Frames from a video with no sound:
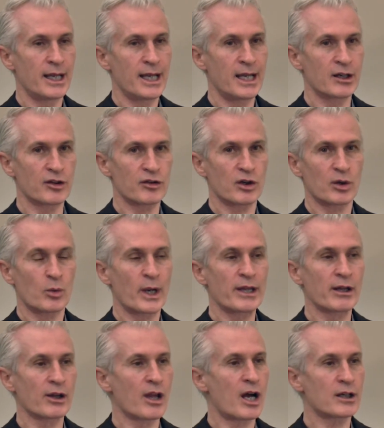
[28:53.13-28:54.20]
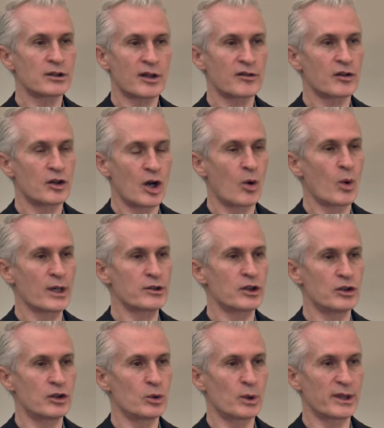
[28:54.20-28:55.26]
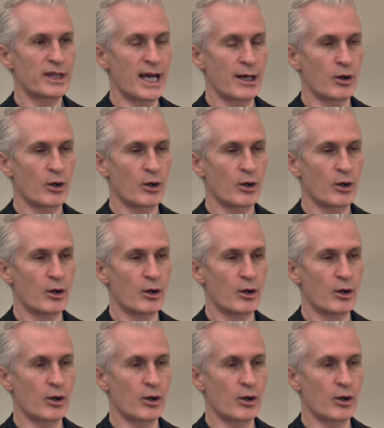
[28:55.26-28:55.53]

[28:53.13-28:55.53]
In a certain way, the lung doesn't know what to do with that.